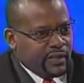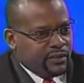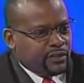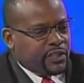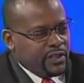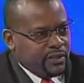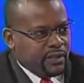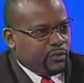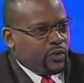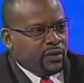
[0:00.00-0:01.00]
to change
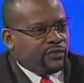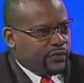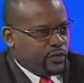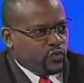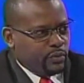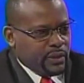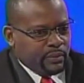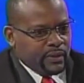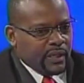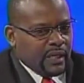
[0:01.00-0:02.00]
him or love for 2 people.